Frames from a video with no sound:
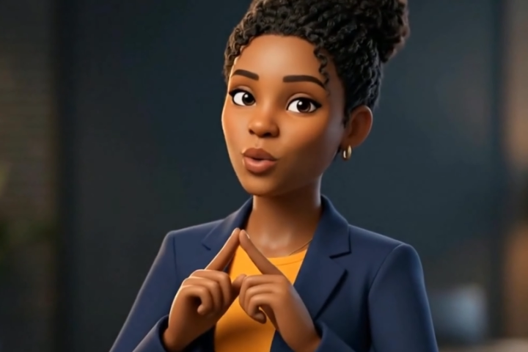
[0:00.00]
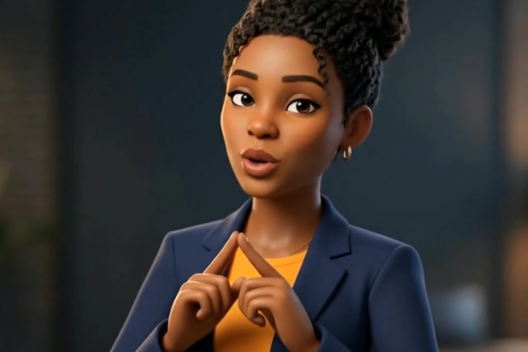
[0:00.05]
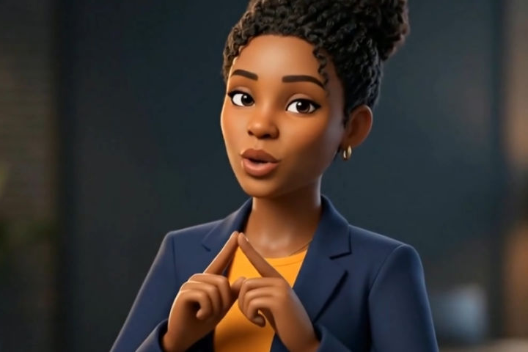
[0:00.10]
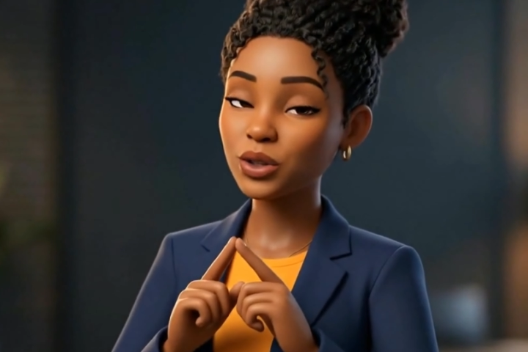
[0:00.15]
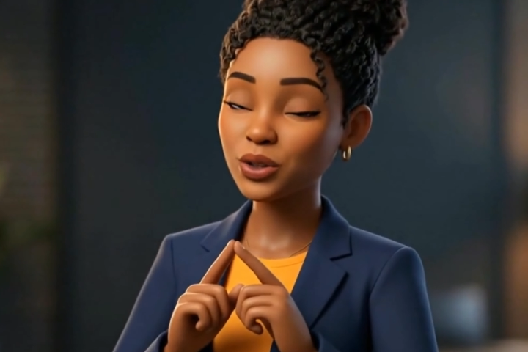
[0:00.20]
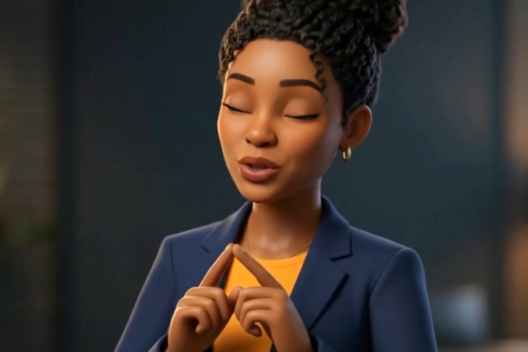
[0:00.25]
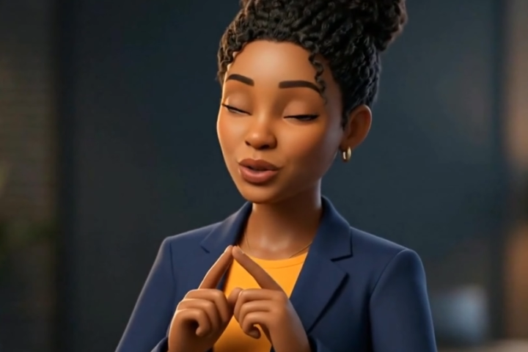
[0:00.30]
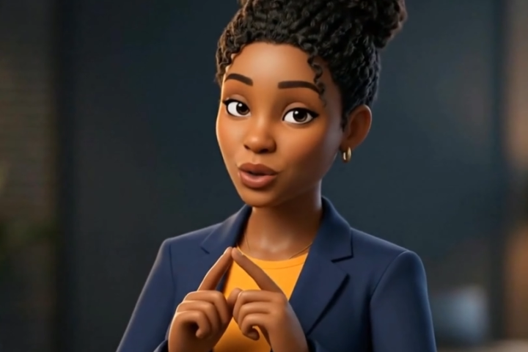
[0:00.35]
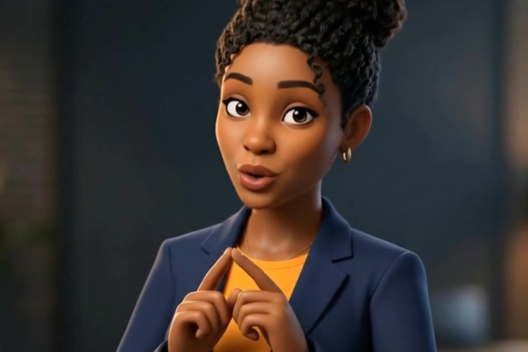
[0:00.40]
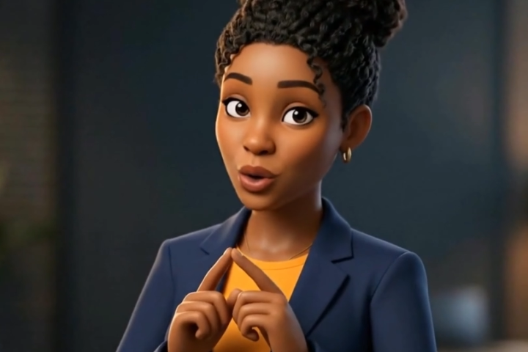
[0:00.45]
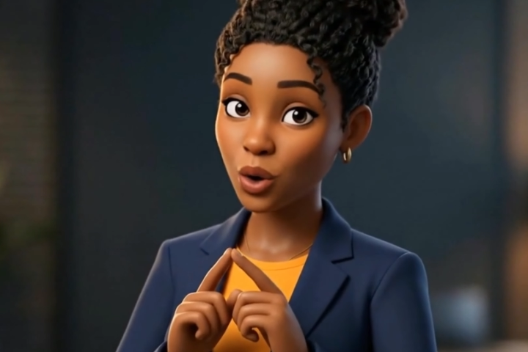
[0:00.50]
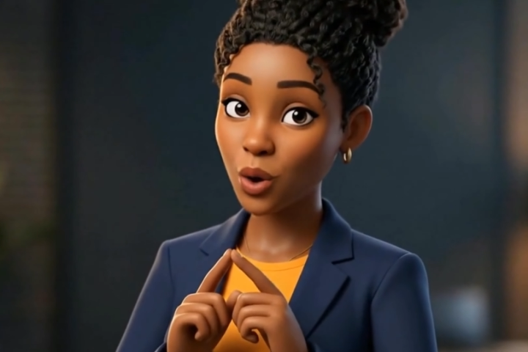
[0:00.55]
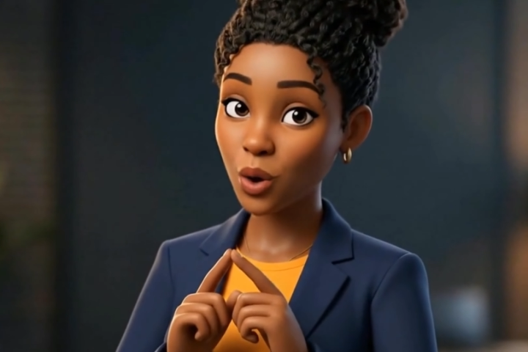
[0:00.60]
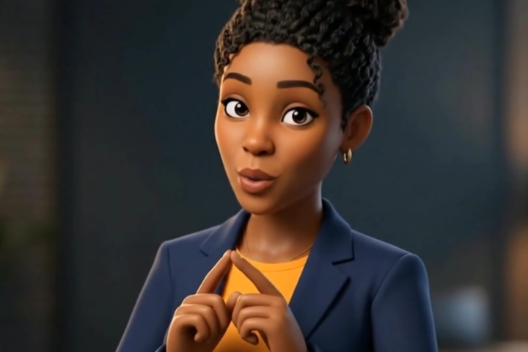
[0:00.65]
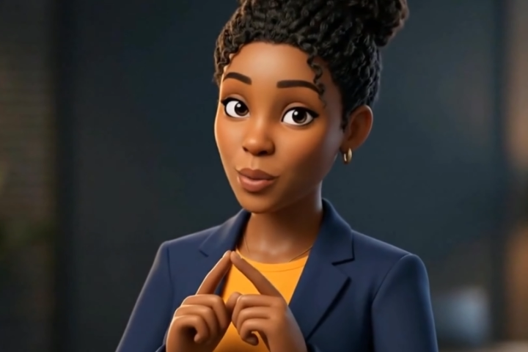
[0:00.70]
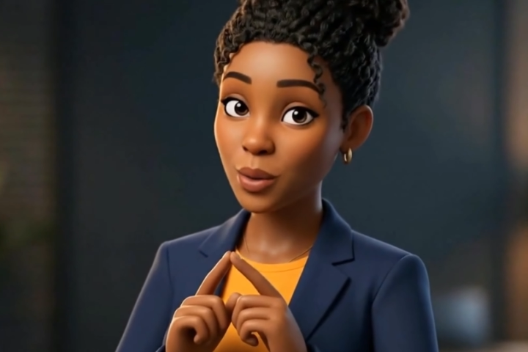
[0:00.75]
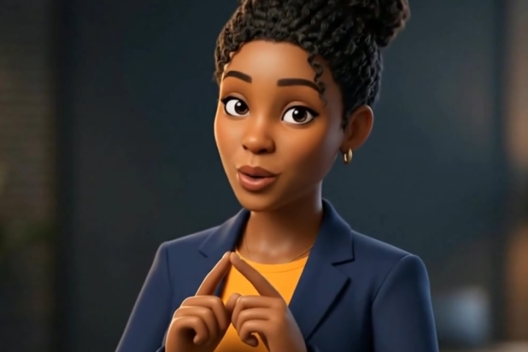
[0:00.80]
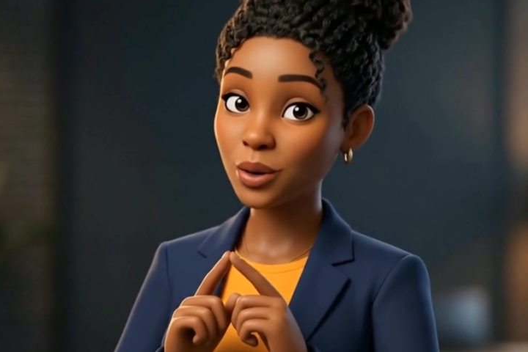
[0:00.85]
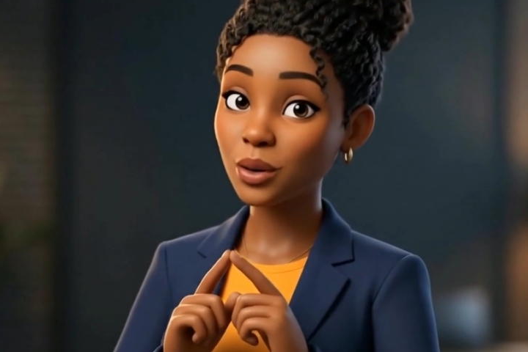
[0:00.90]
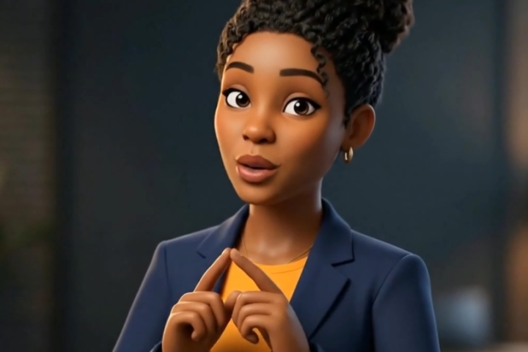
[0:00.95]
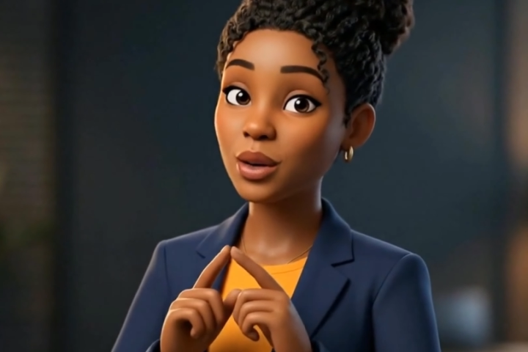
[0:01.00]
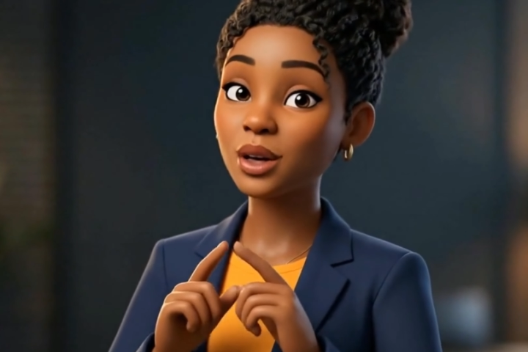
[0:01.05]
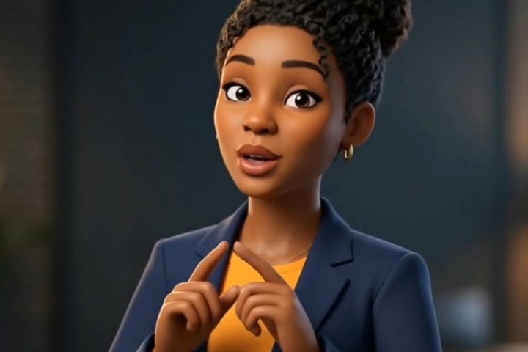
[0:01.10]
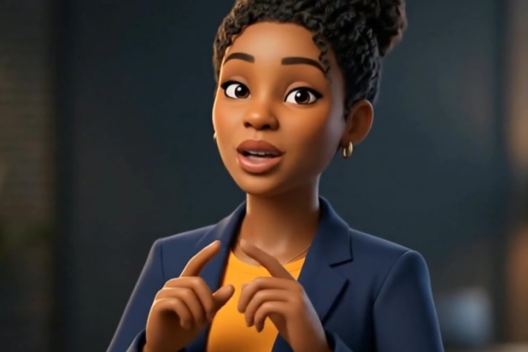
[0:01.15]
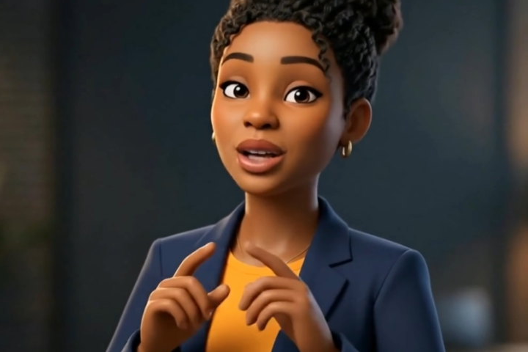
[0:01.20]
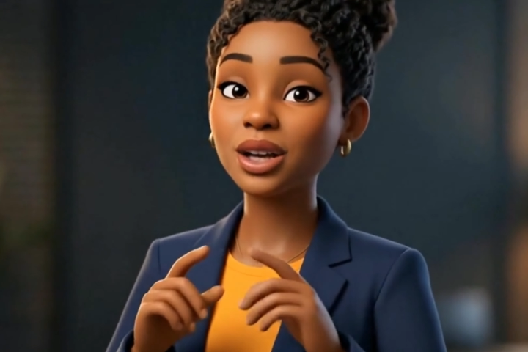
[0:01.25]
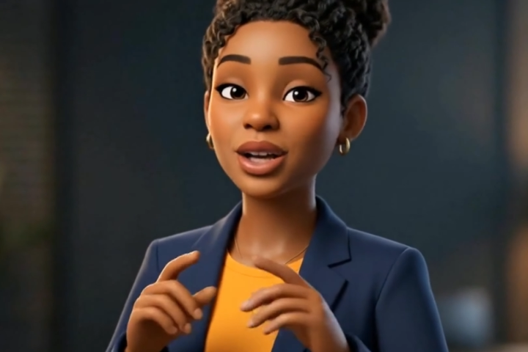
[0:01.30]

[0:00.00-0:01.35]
what normal